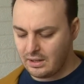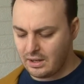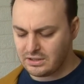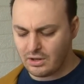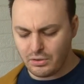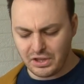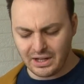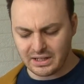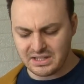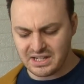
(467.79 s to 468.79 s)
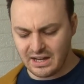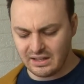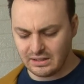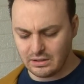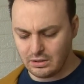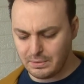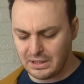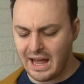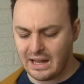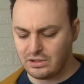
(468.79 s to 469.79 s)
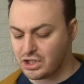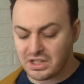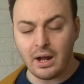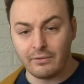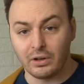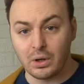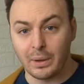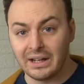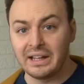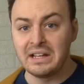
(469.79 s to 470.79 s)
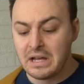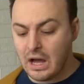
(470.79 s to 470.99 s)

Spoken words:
I don't think I can see anything new, but yeah, just to cover it quickly,